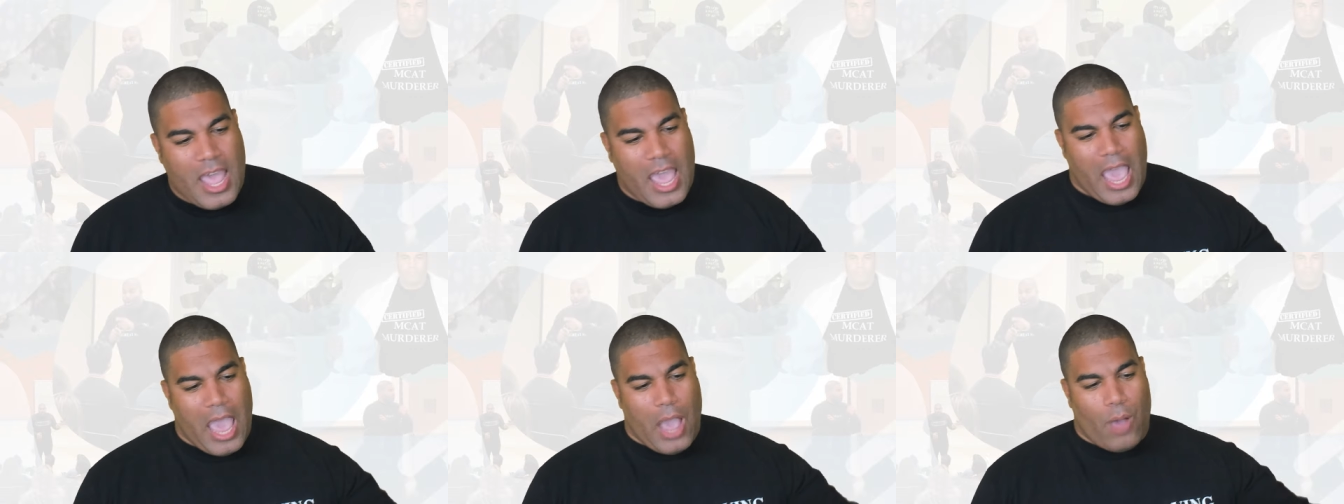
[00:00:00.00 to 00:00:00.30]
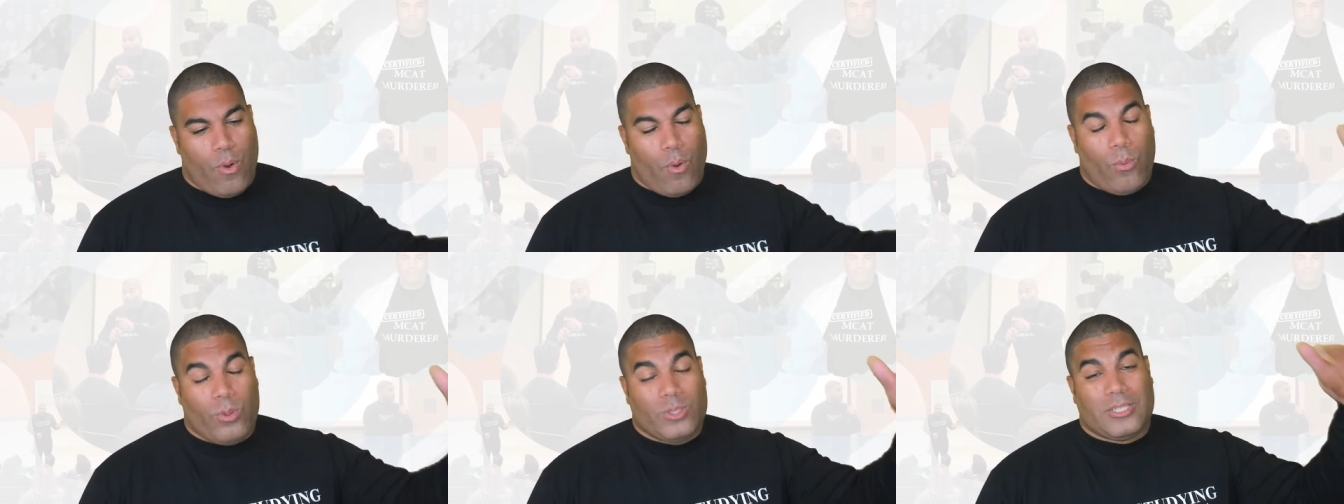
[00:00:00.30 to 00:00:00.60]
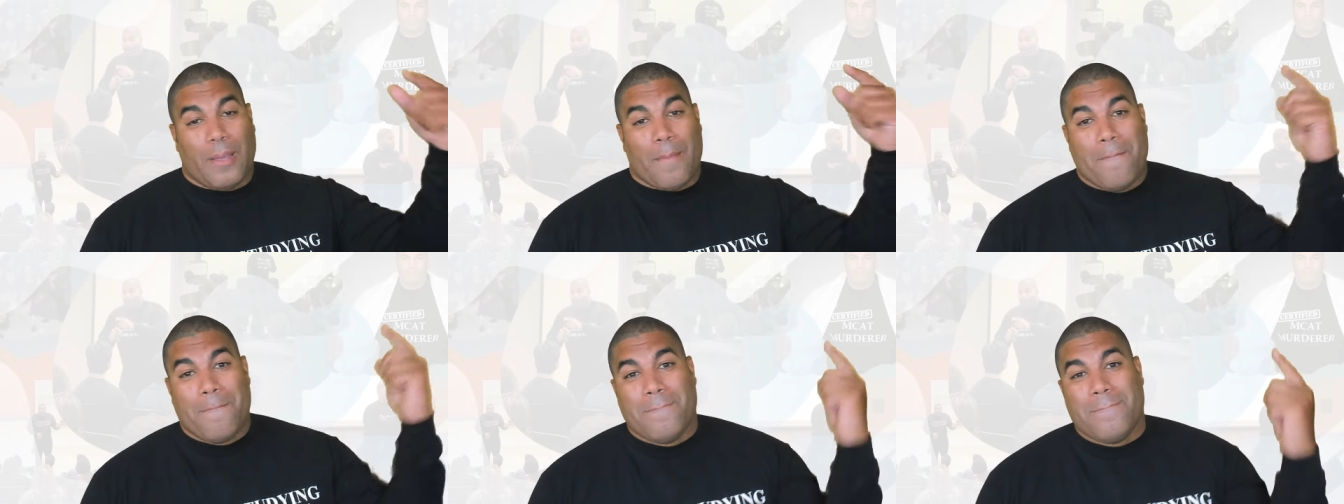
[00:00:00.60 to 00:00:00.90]
and what was
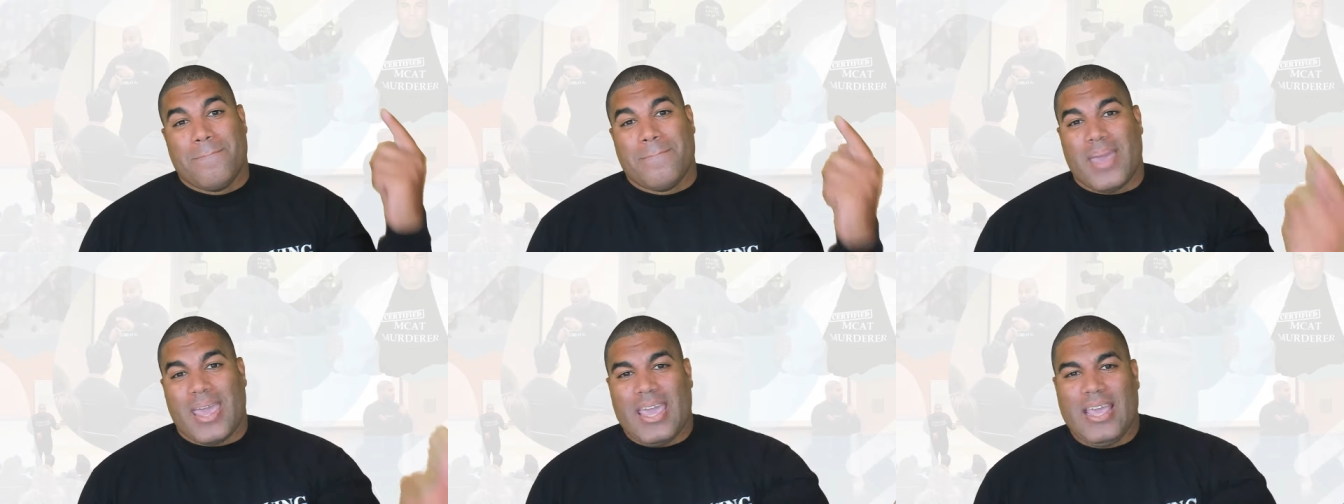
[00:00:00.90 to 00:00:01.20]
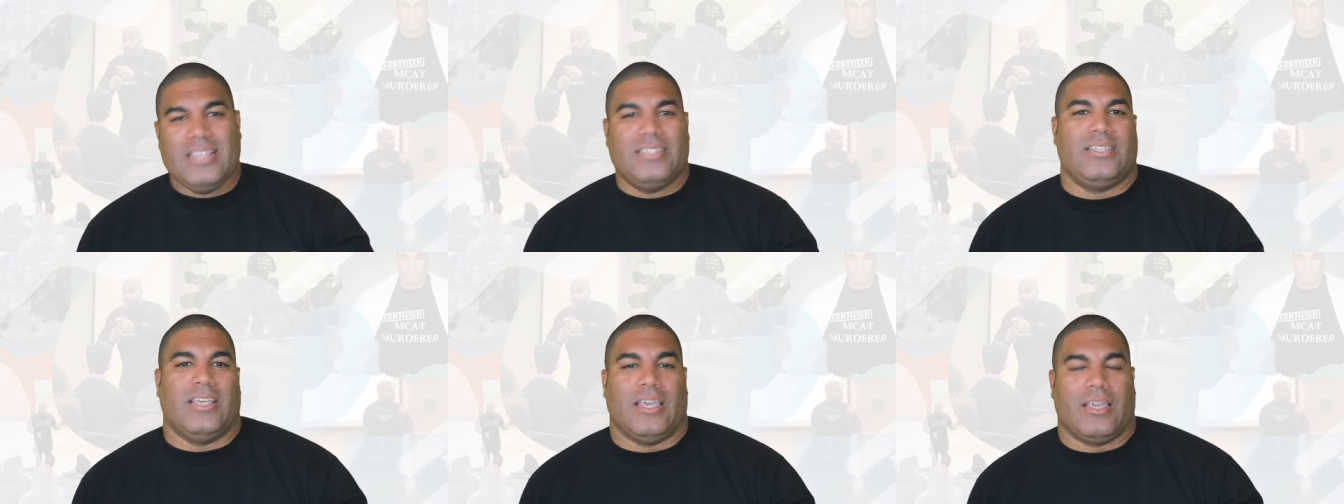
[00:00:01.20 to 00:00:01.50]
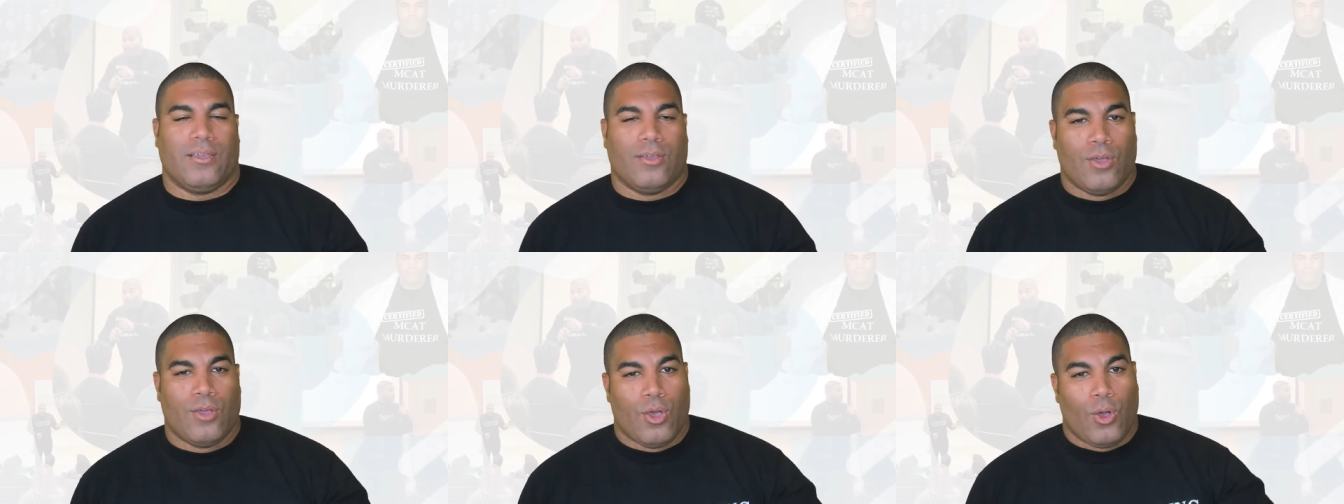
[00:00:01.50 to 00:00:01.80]
amazing
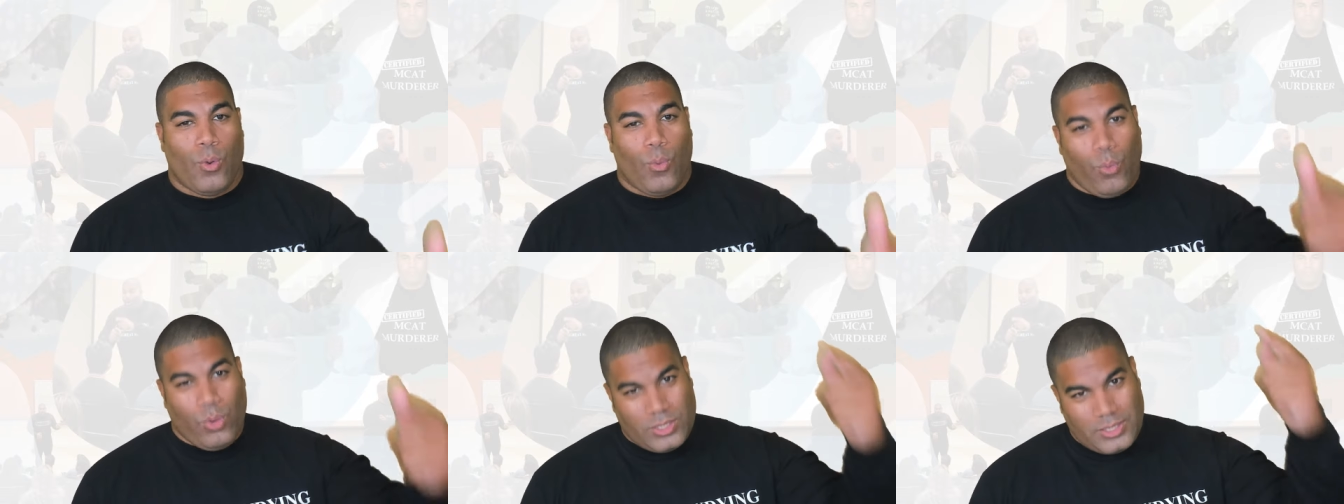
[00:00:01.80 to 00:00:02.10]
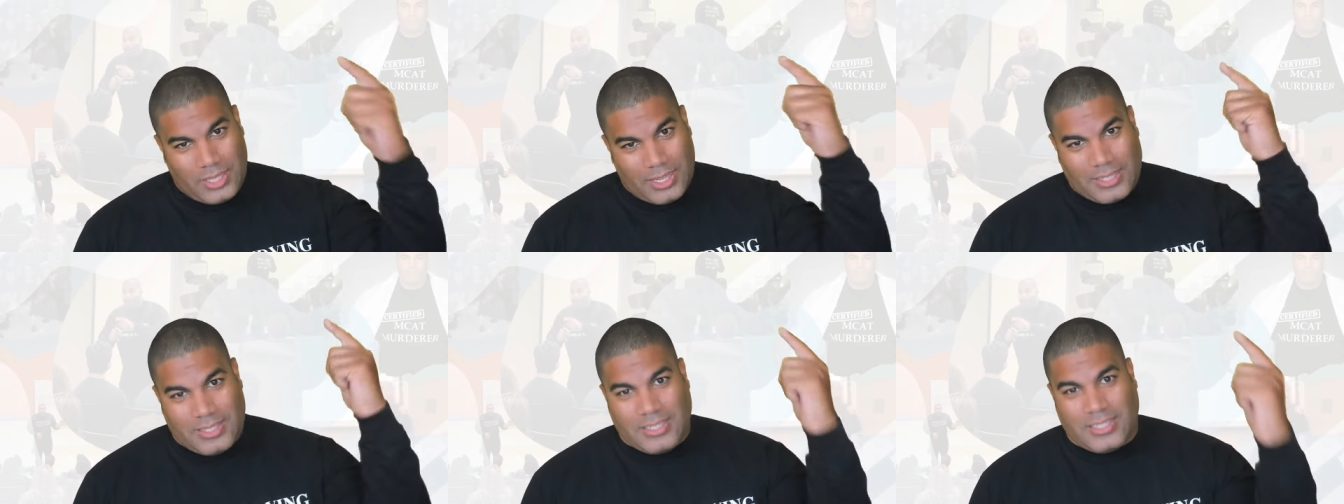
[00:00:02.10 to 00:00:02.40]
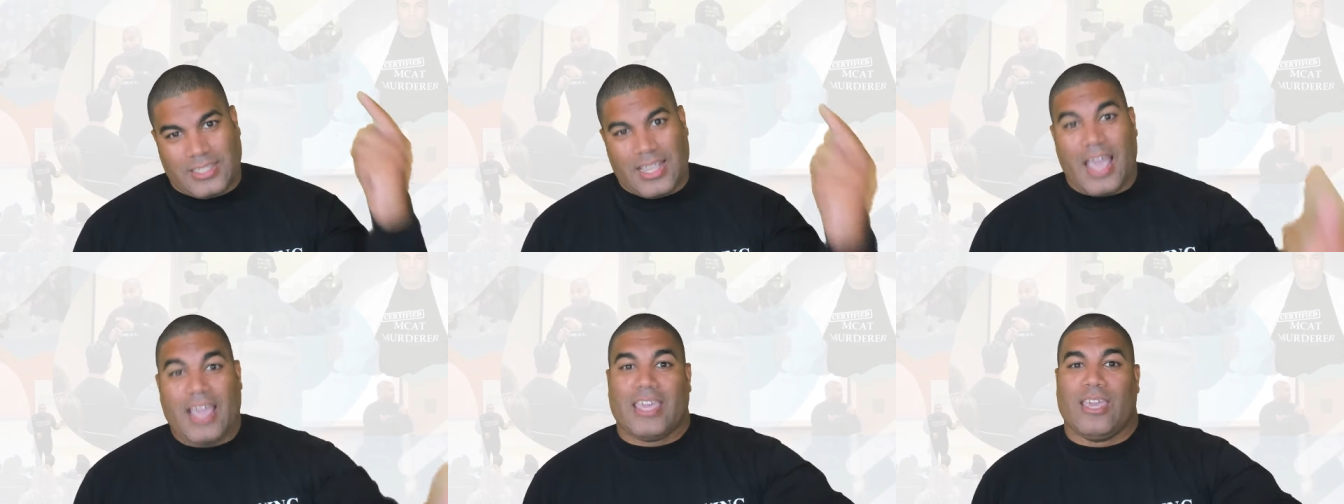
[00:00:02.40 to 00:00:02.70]
was the
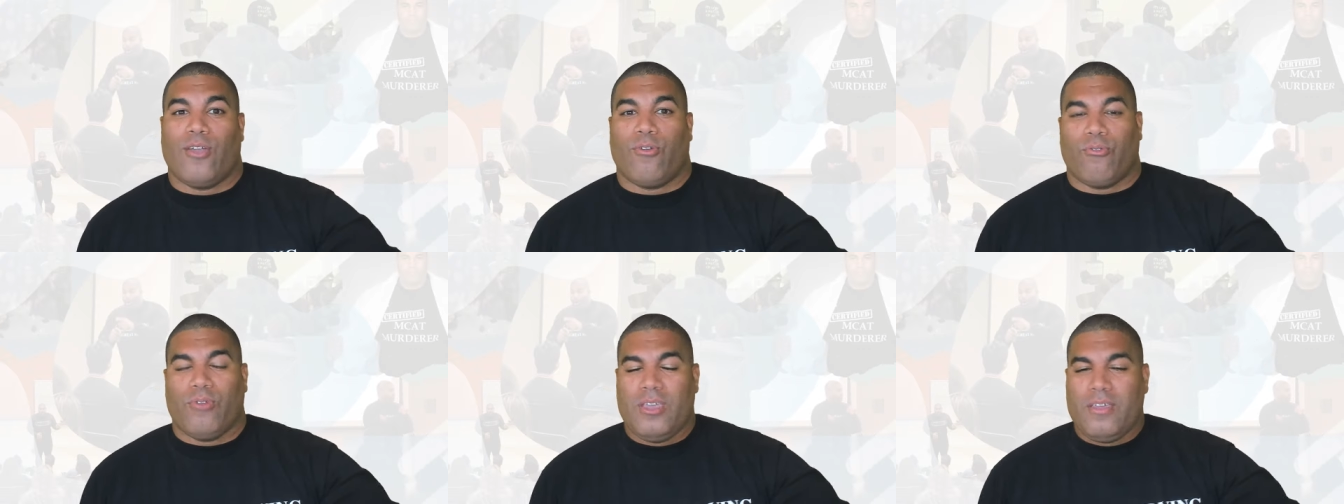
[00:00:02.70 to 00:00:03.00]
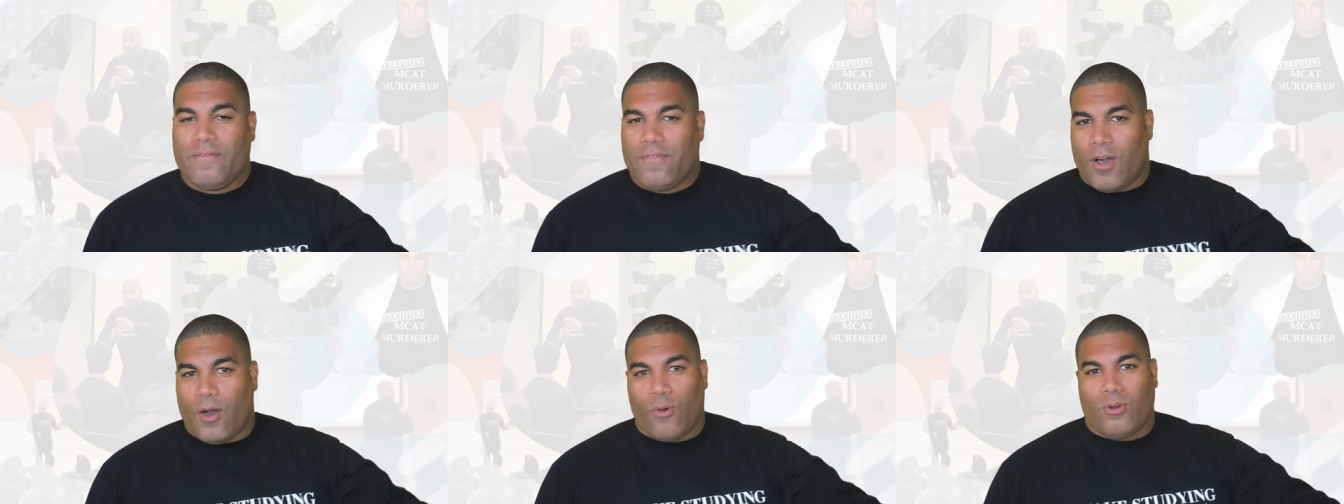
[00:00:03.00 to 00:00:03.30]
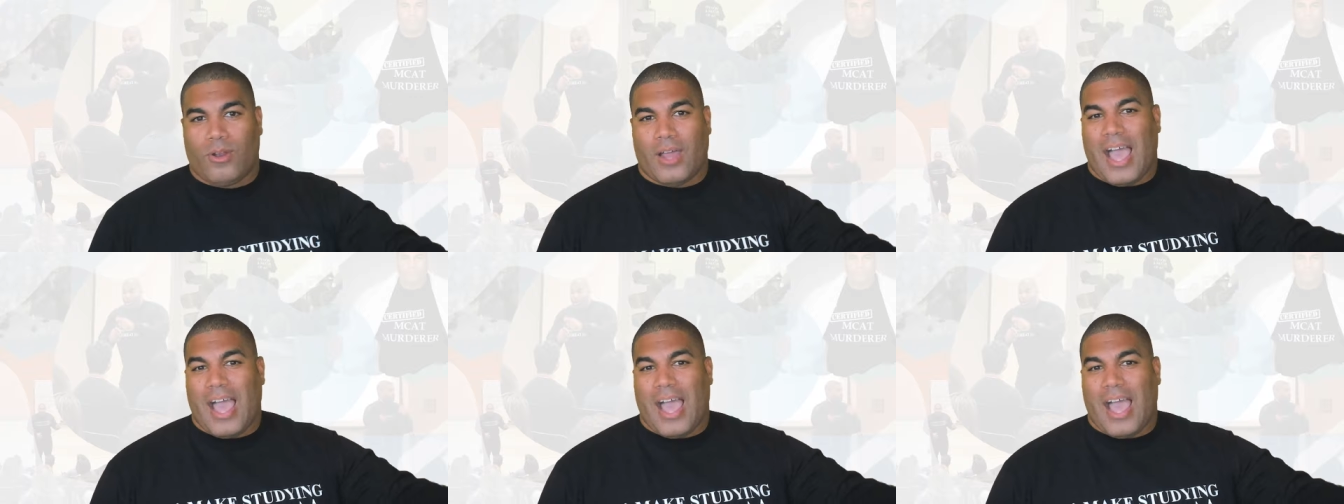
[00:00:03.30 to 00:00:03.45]
second revote.